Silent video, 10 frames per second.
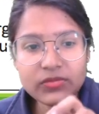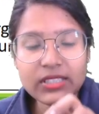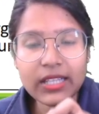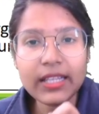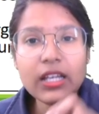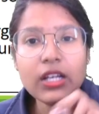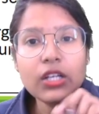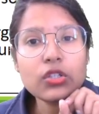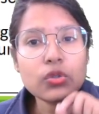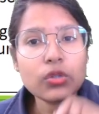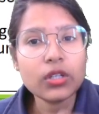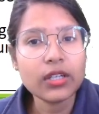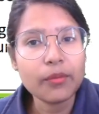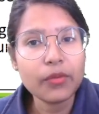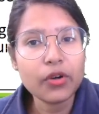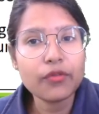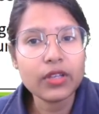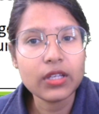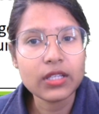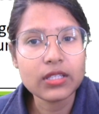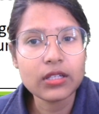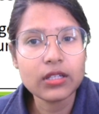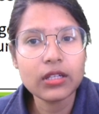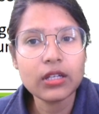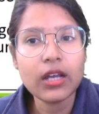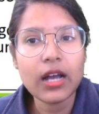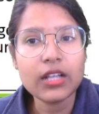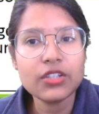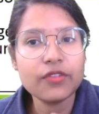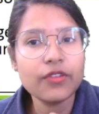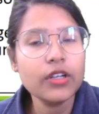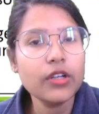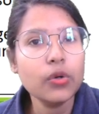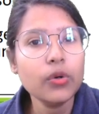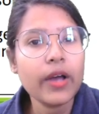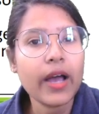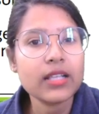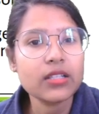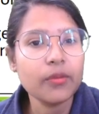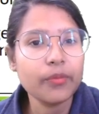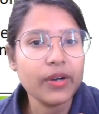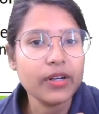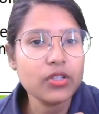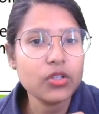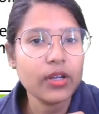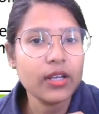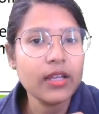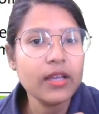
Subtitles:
like so the number of yeast are generally low as compared in soil.